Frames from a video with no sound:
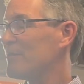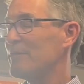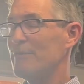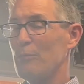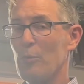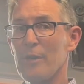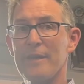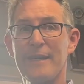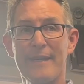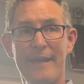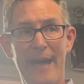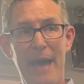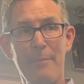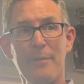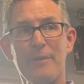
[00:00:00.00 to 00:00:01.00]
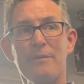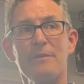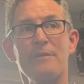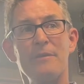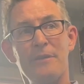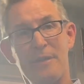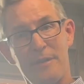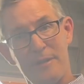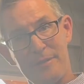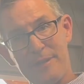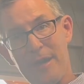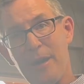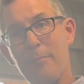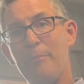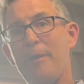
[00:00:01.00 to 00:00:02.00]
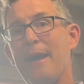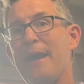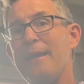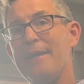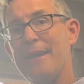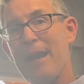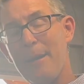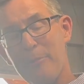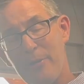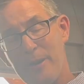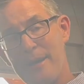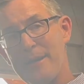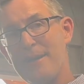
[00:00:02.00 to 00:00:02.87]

of working capital to help pay the operating